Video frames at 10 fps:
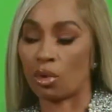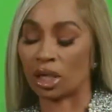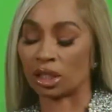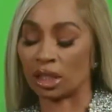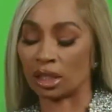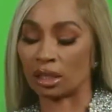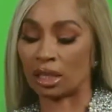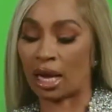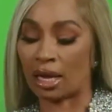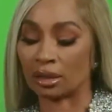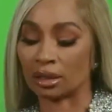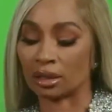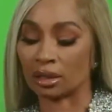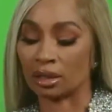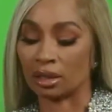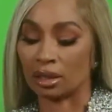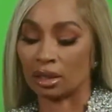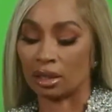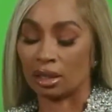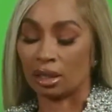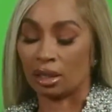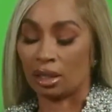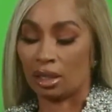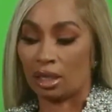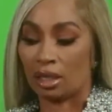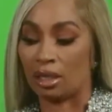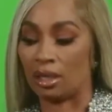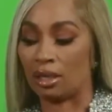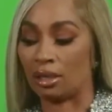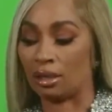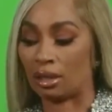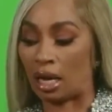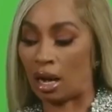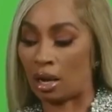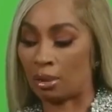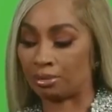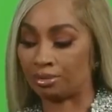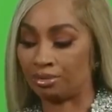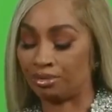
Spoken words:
without introducing himself, "there have been claims of assault, property